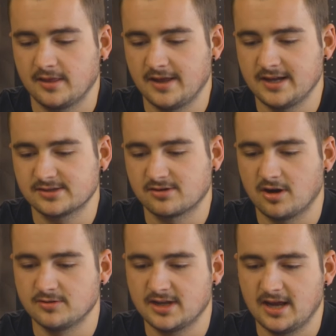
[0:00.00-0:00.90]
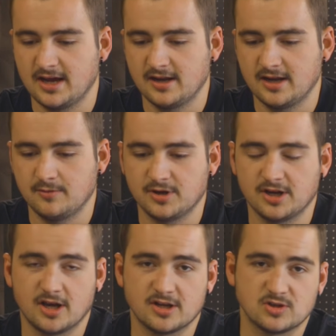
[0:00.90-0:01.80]
Then scroll down and we're
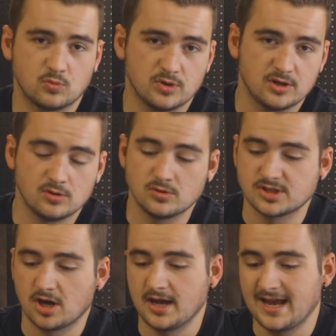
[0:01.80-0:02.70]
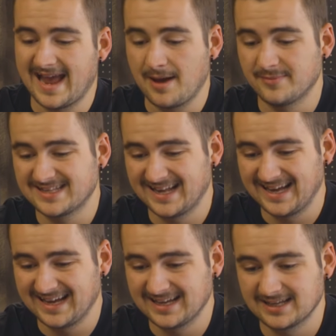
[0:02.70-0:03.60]
going to go to wheel
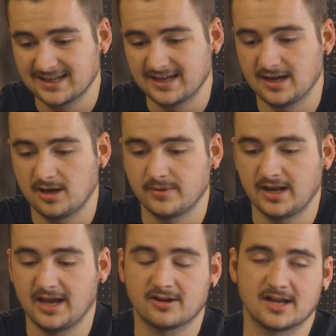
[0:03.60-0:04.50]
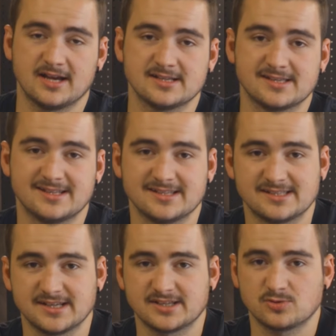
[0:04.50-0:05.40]
diameter. In our case, it is
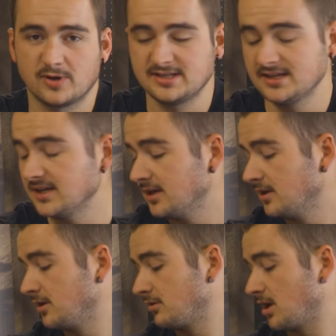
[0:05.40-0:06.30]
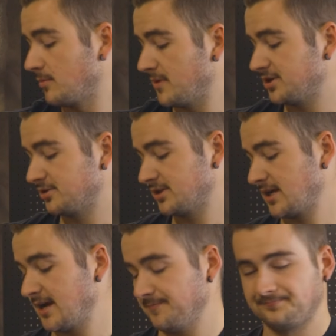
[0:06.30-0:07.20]
620. Grab a measuring
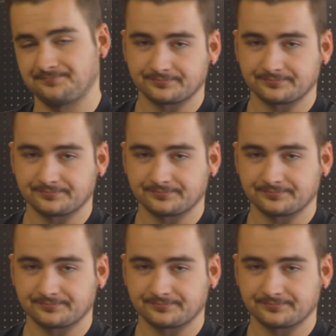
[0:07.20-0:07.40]
tape.